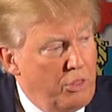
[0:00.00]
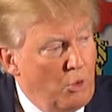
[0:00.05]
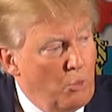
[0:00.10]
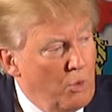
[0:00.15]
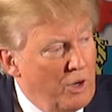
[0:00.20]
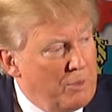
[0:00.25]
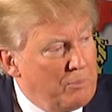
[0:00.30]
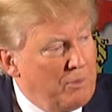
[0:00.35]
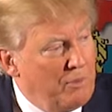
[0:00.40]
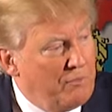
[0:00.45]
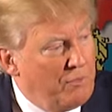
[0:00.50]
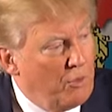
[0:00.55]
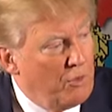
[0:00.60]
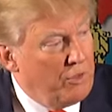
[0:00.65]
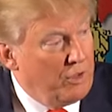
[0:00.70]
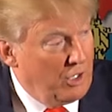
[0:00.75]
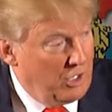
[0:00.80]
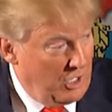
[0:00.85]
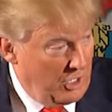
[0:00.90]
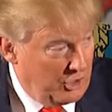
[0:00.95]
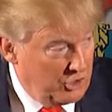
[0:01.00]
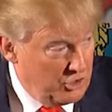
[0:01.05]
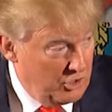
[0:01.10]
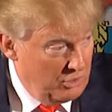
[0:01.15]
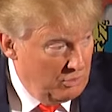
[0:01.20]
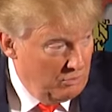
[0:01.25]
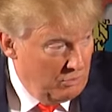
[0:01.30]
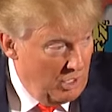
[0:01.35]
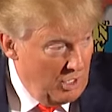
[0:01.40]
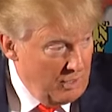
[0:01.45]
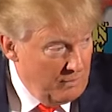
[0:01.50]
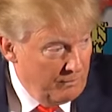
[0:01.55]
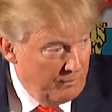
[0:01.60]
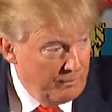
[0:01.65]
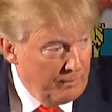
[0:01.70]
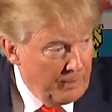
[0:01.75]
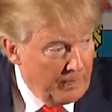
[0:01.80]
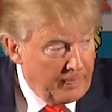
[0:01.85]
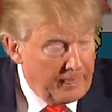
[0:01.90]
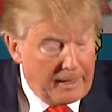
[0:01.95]
the week before the election, right?
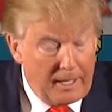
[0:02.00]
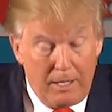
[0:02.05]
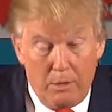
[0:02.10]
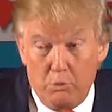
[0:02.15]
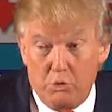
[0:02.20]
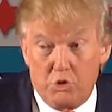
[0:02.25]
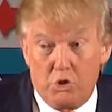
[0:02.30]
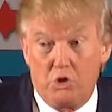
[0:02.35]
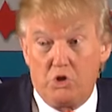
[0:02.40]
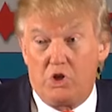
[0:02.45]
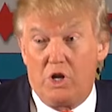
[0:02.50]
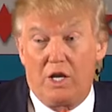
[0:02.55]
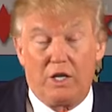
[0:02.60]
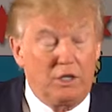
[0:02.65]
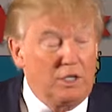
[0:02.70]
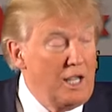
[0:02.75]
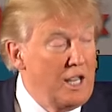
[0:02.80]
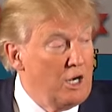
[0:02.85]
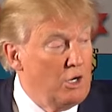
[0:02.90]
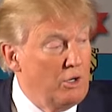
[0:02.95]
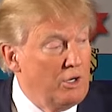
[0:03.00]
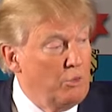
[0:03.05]
He was on Jay Leno.